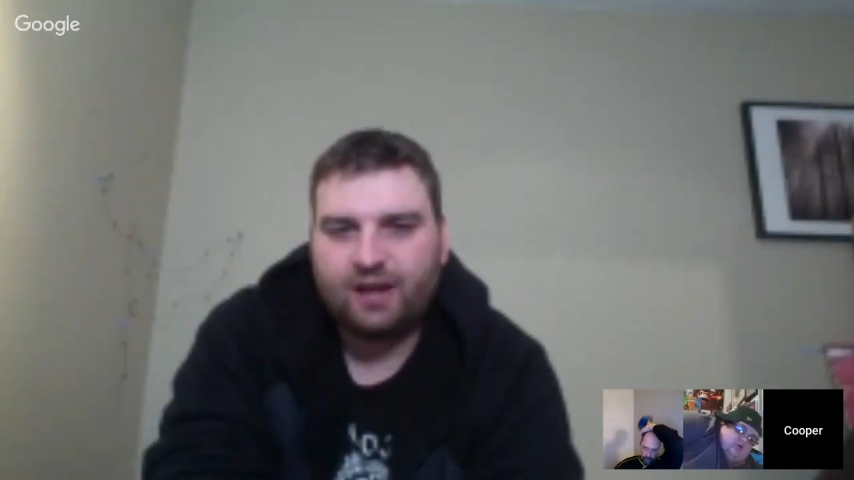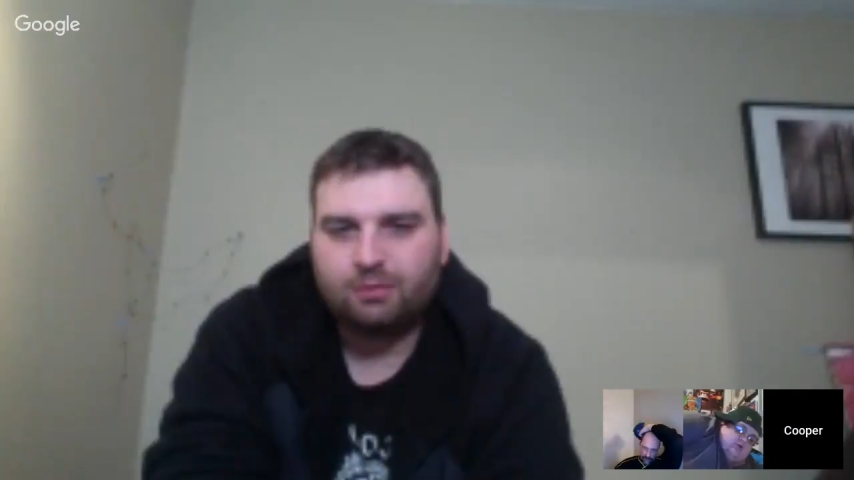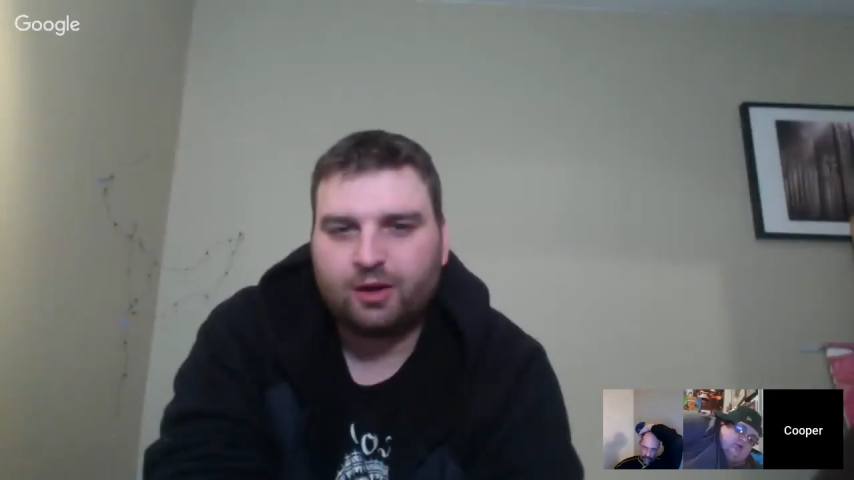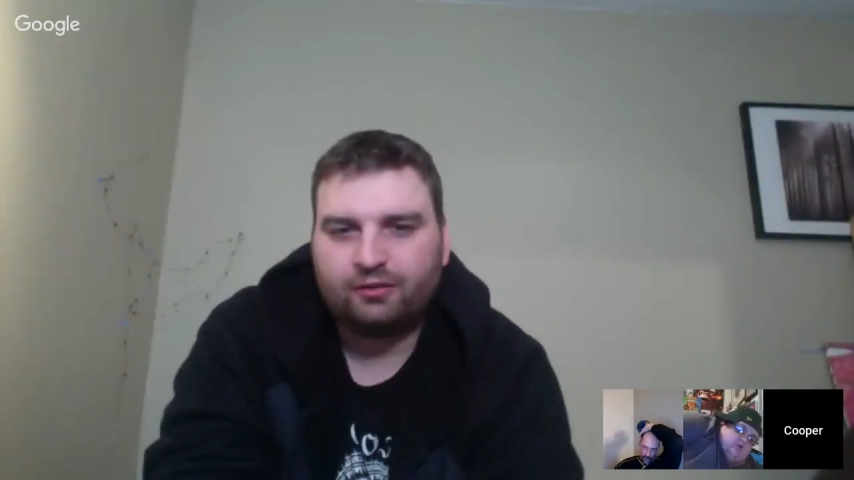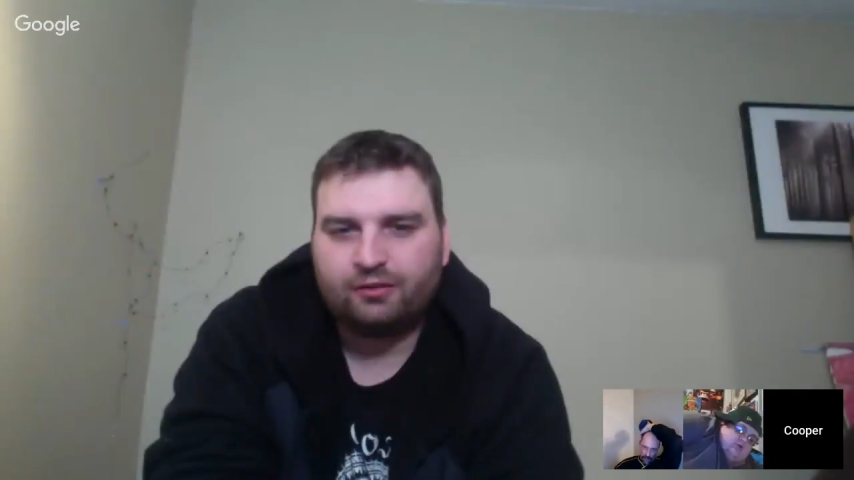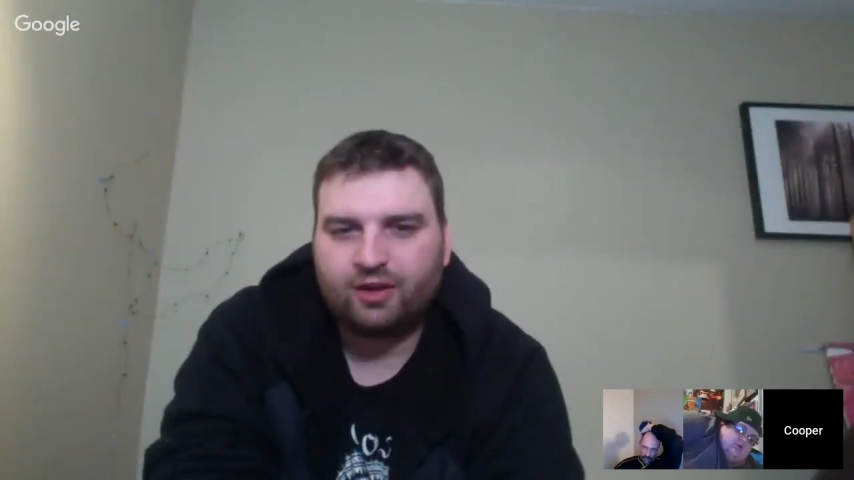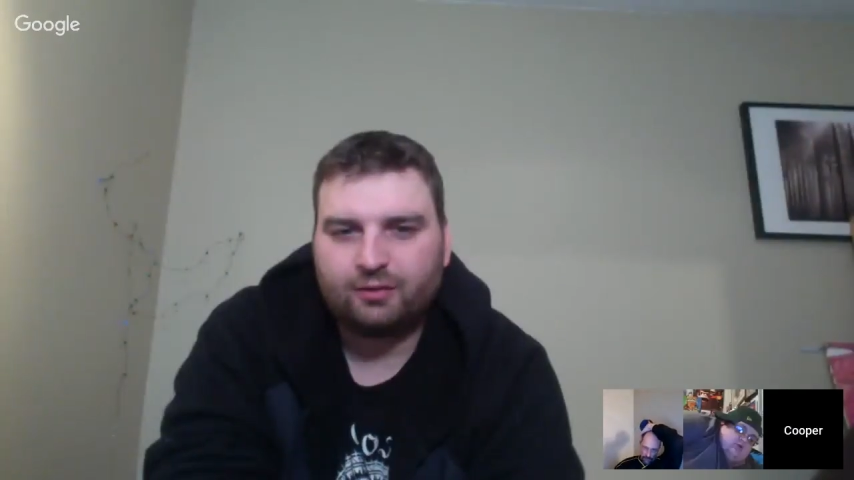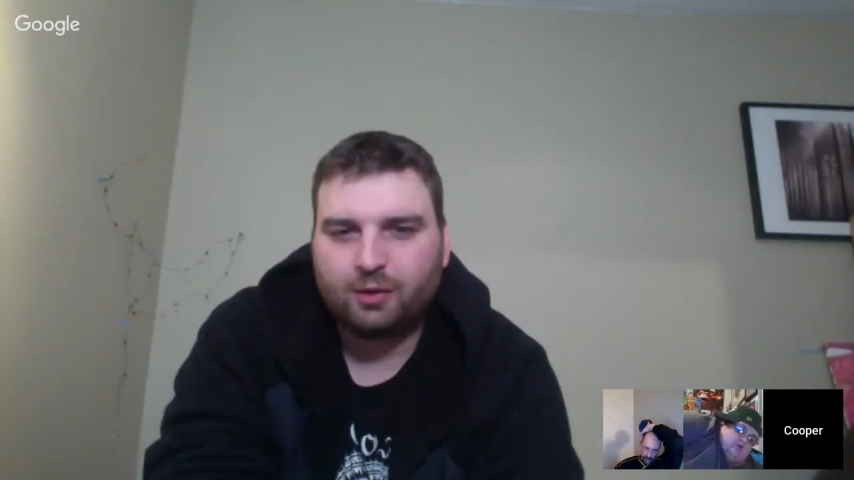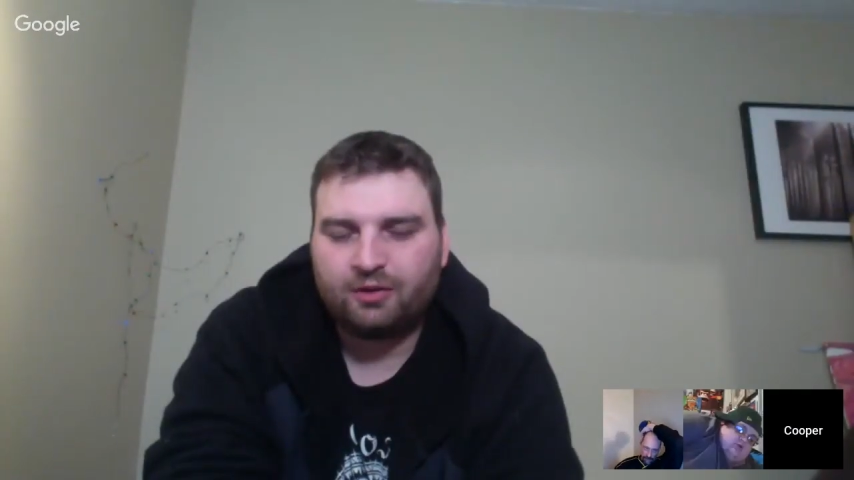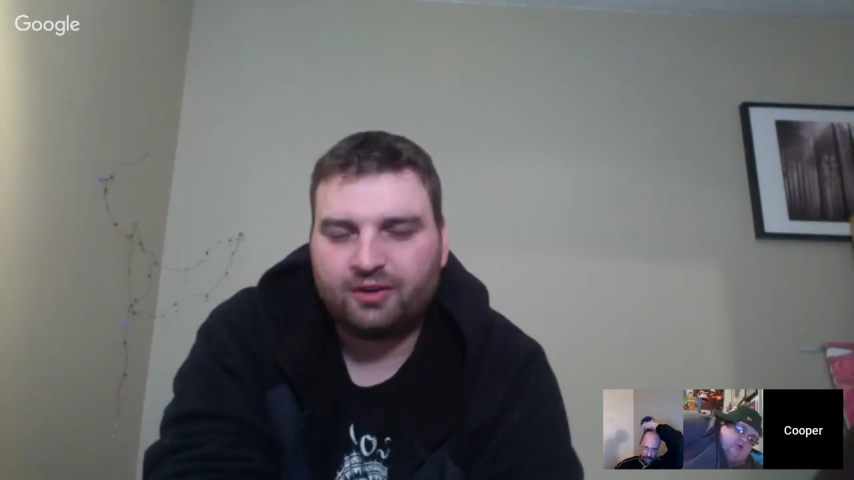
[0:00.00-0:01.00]
Prescott's
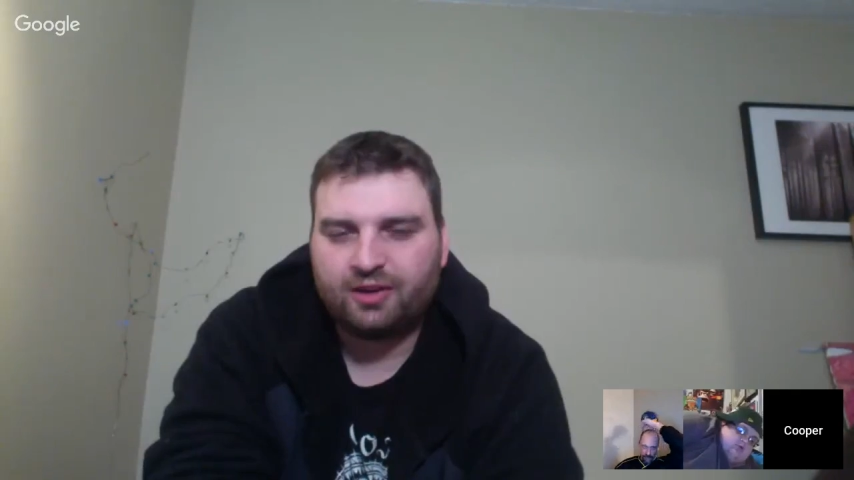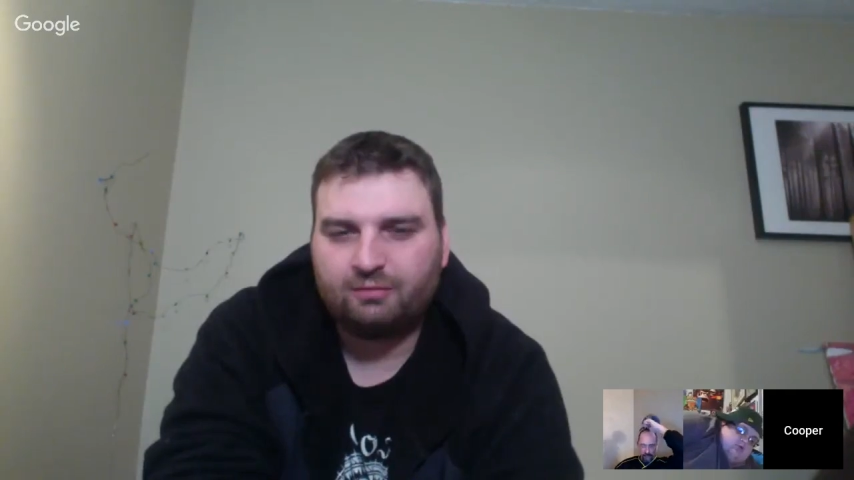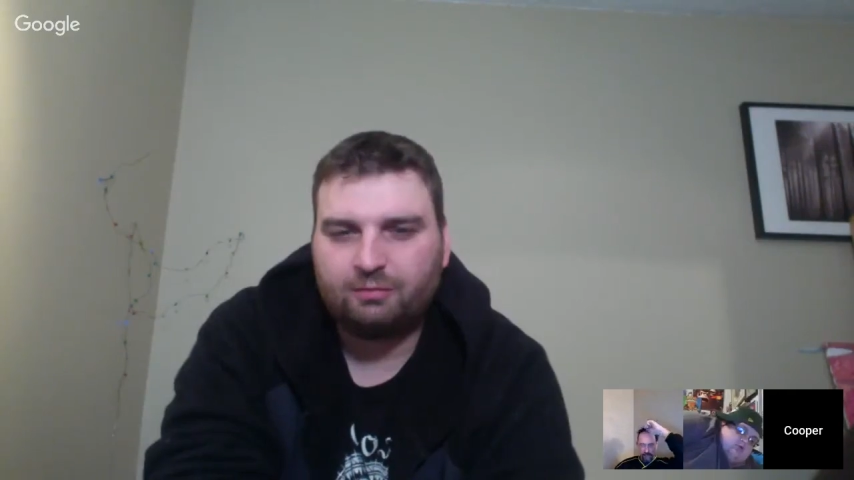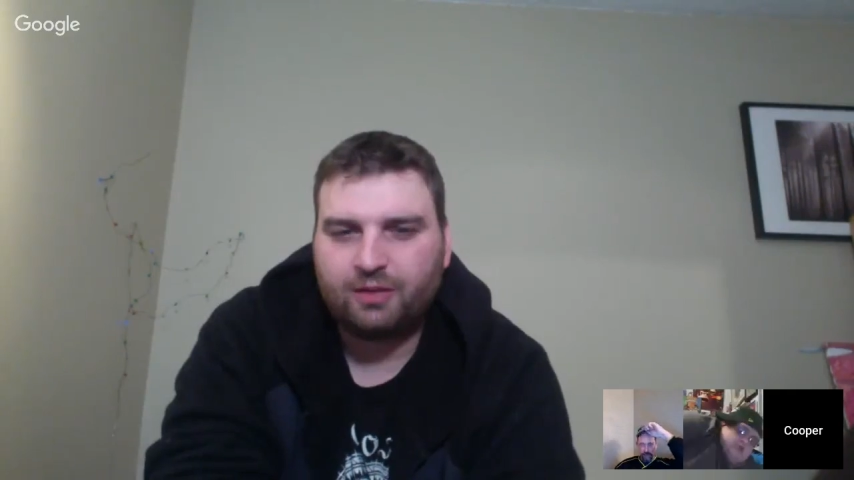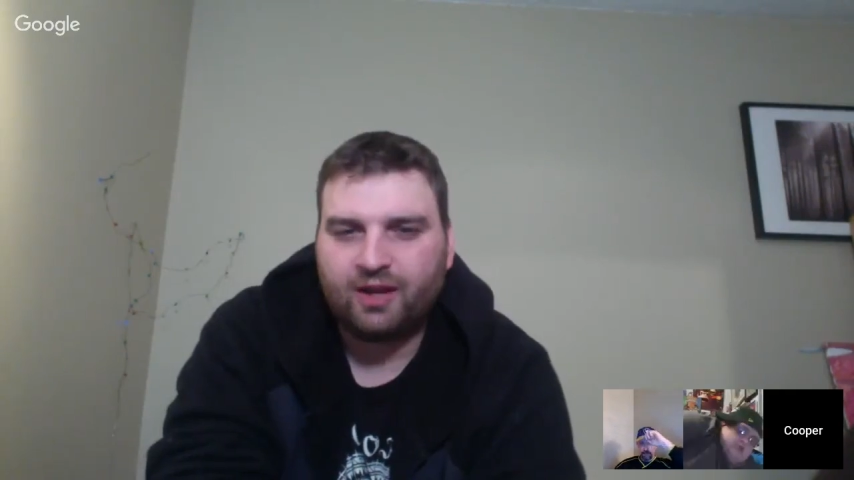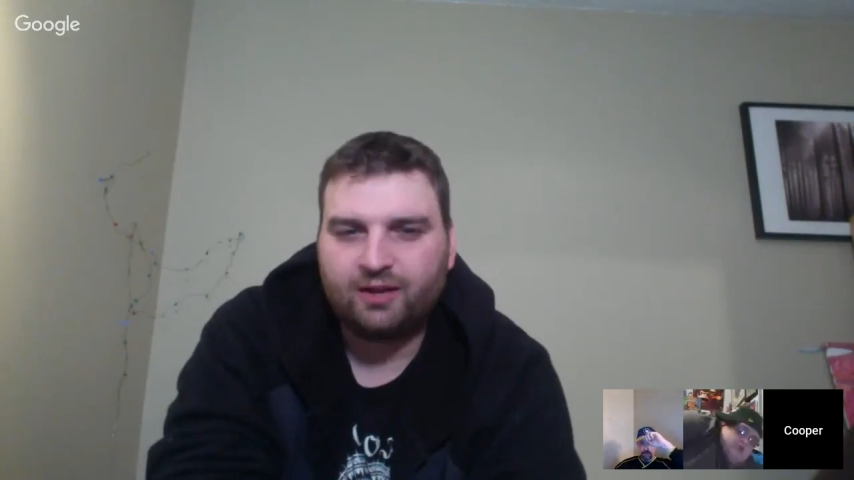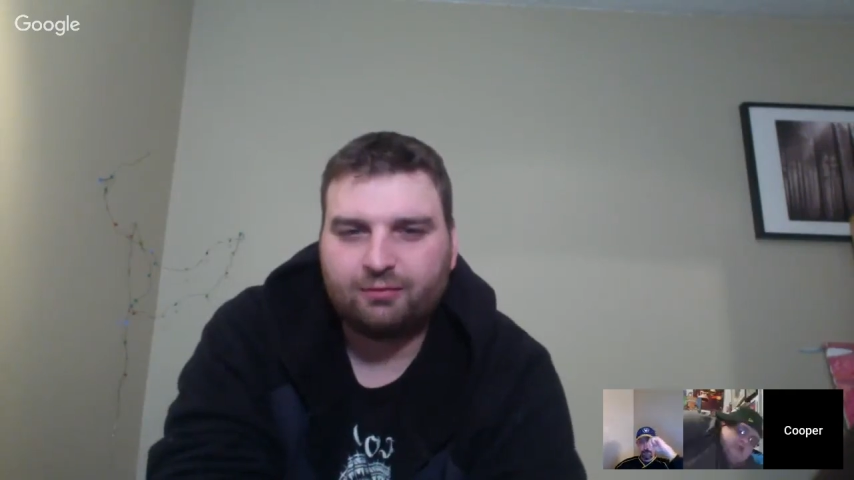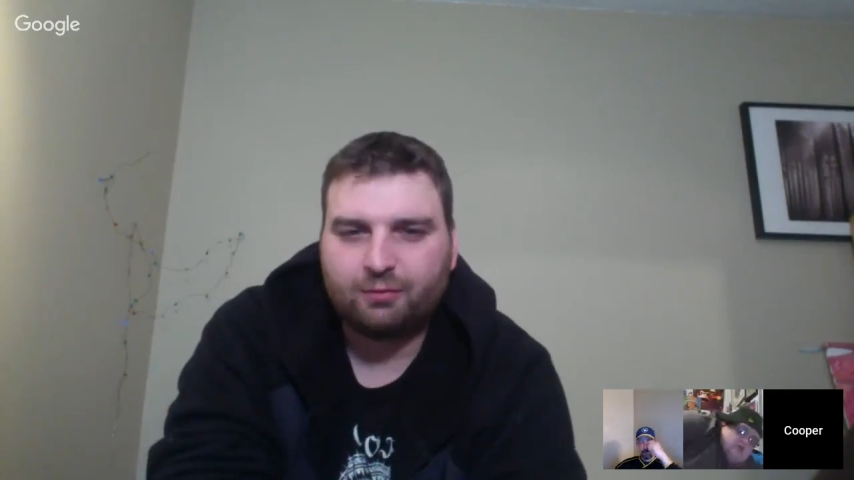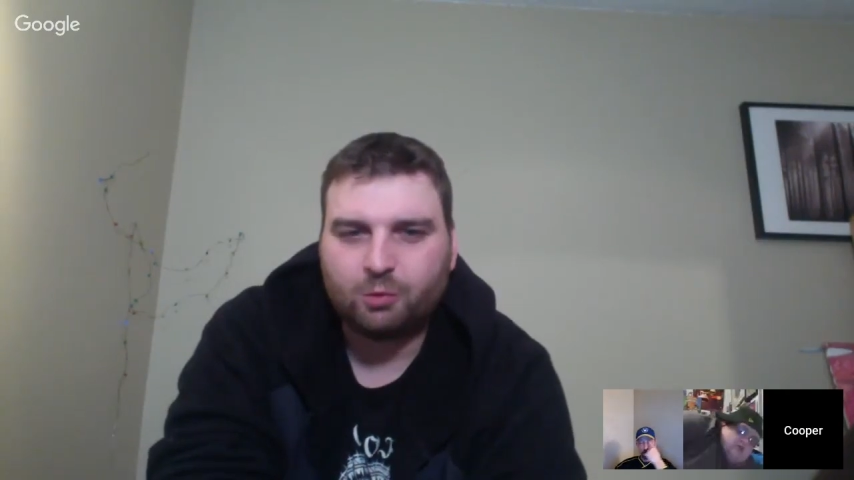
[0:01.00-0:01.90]
probably getting paid for